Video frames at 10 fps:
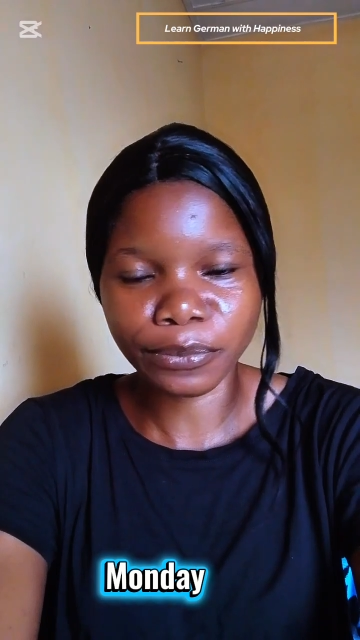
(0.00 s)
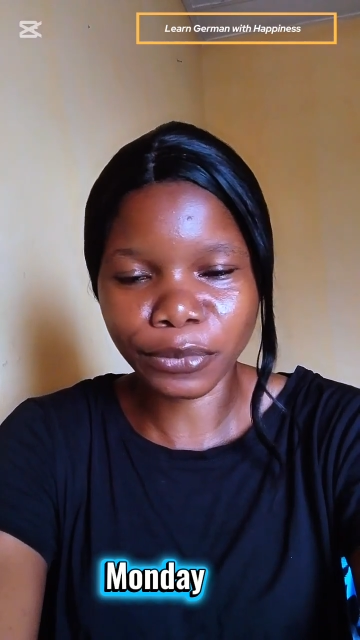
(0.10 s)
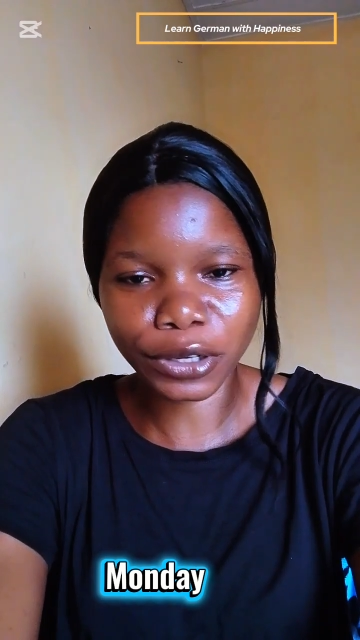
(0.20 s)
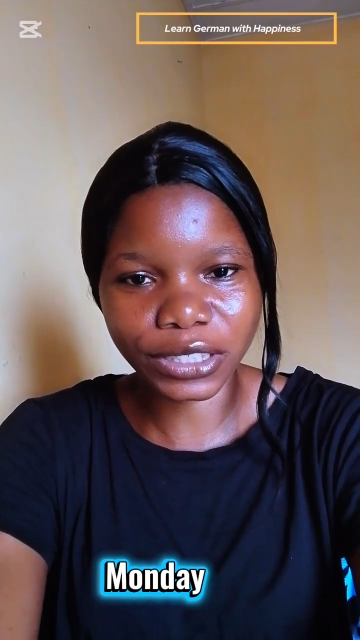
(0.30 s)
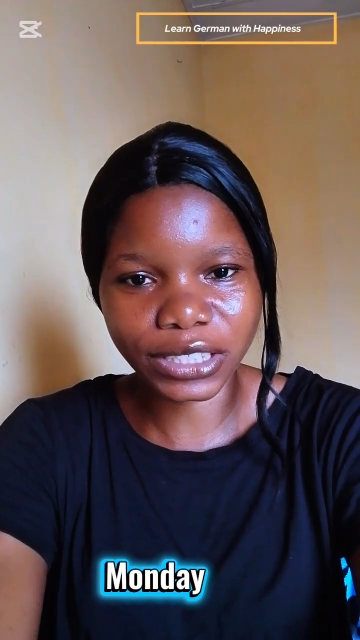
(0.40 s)

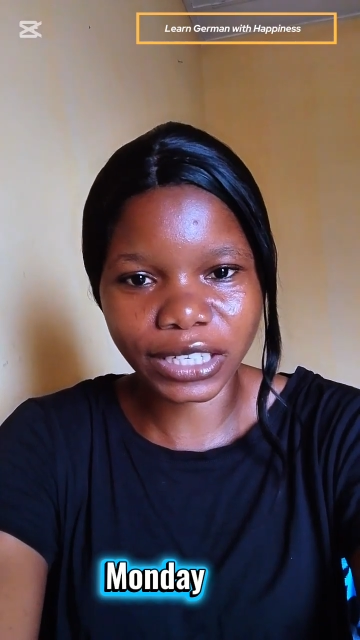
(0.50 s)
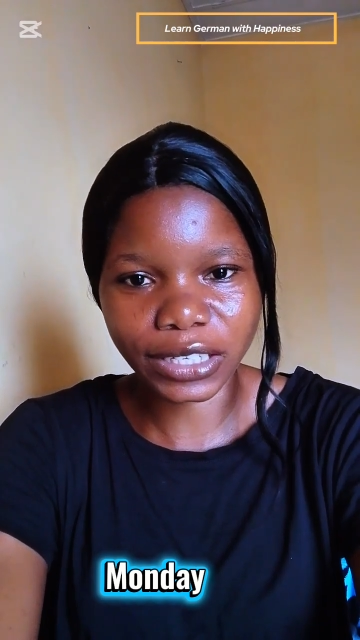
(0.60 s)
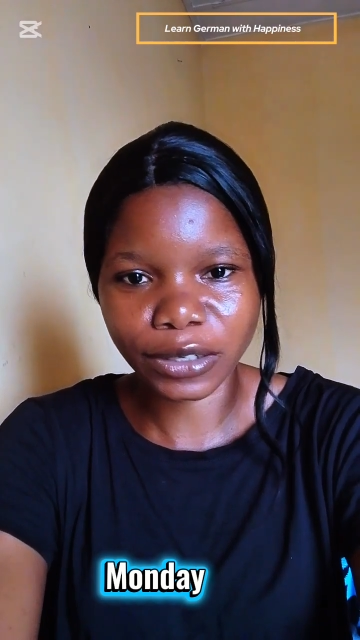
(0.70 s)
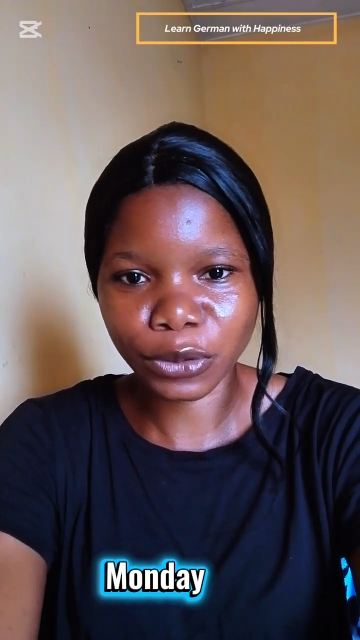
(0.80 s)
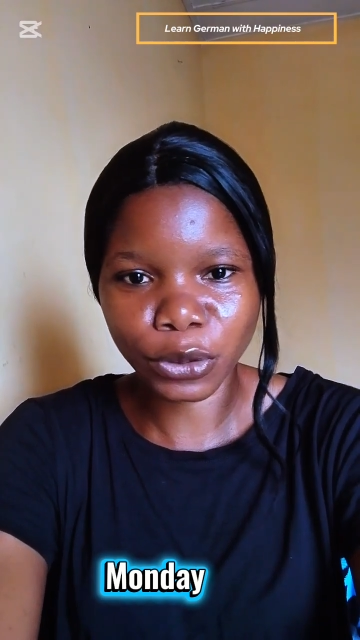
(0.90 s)

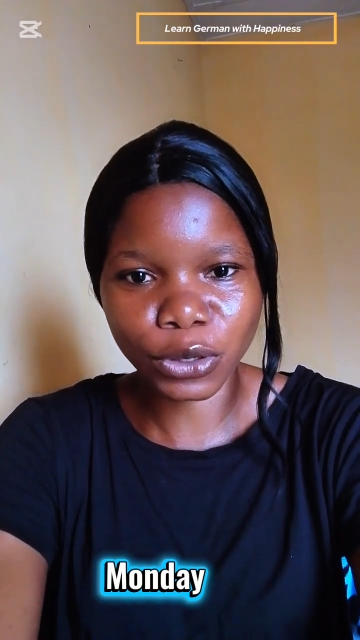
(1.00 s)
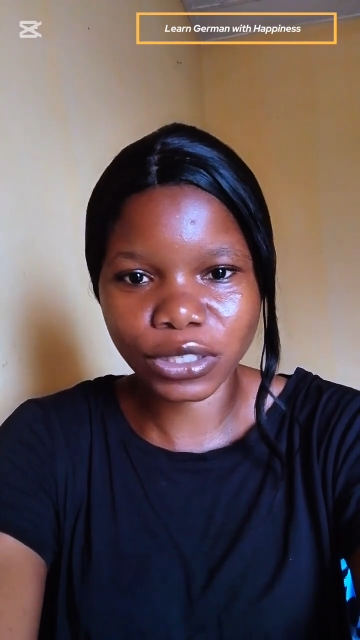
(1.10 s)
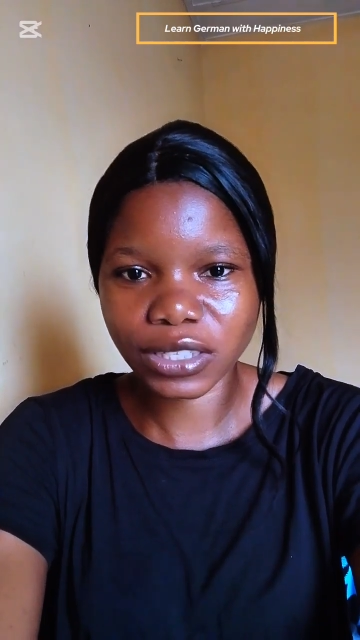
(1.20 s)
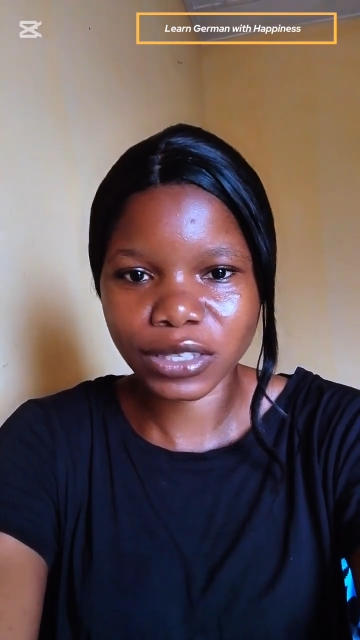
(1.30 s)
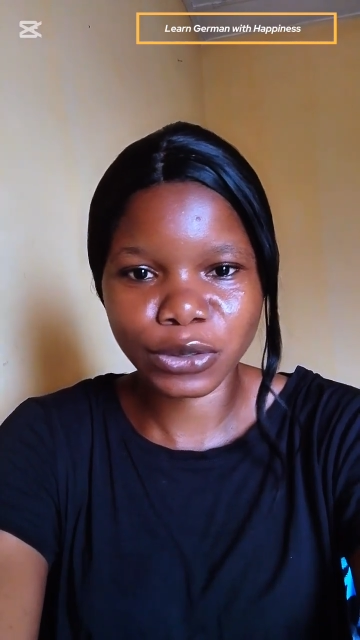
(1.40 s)
Monday,
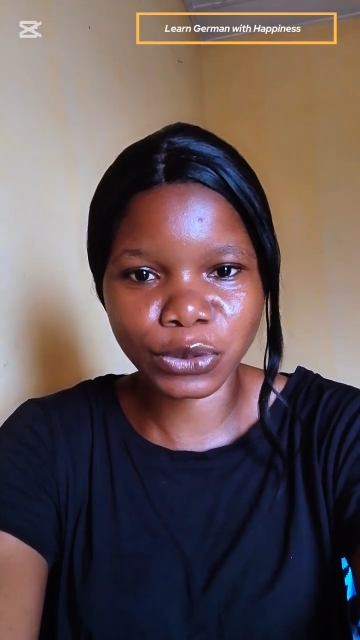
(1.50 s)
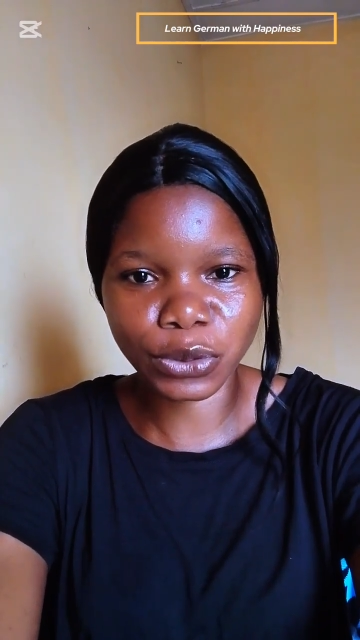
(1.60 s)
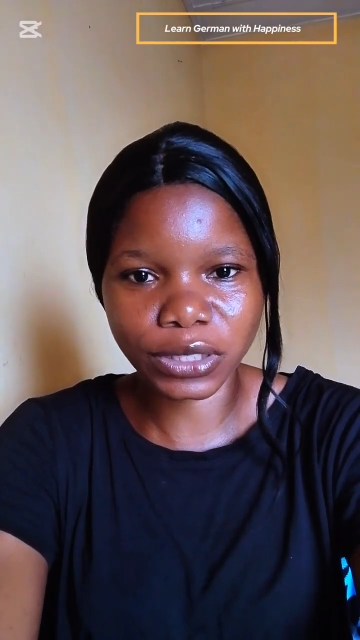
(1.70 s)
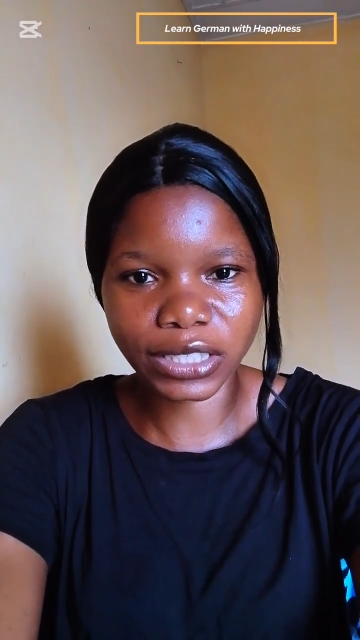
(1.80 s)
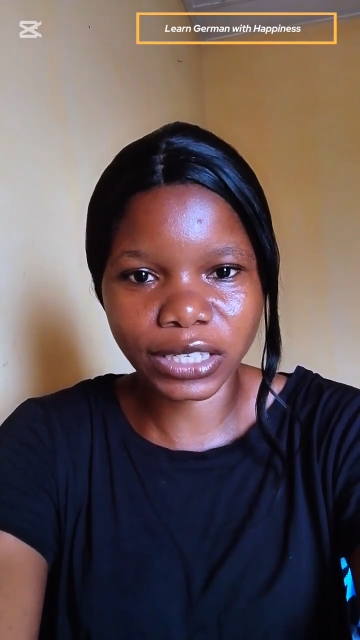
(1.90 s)
not
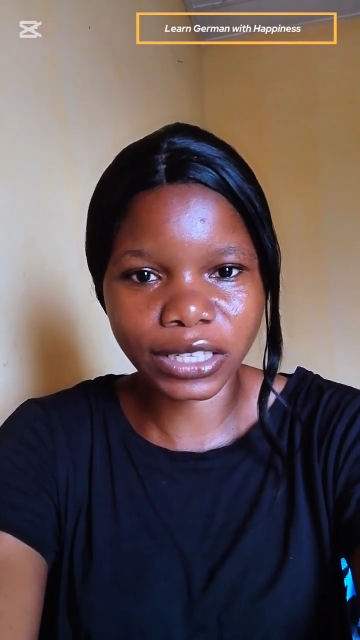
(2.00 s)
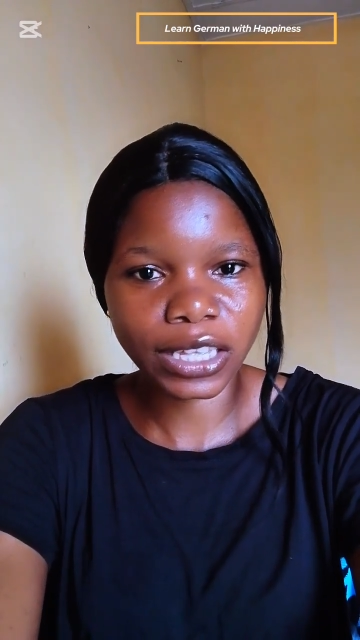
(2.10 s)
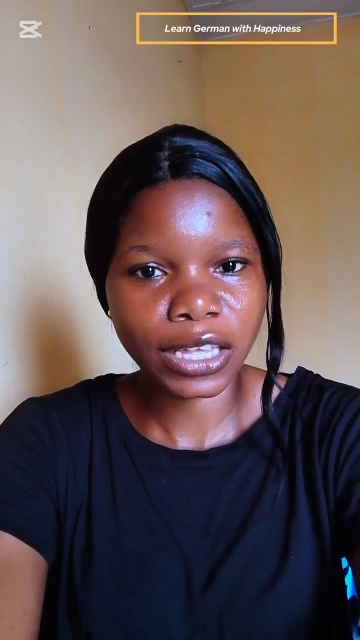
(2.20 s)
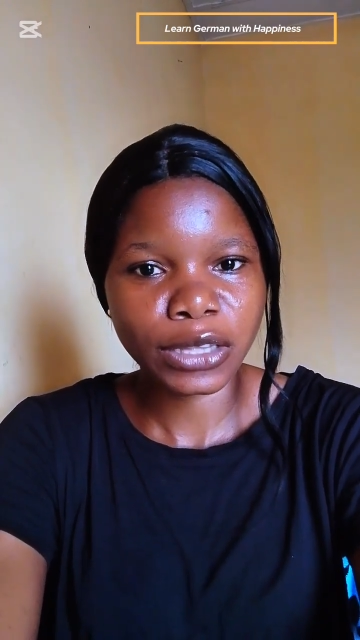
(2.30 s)
Sunday.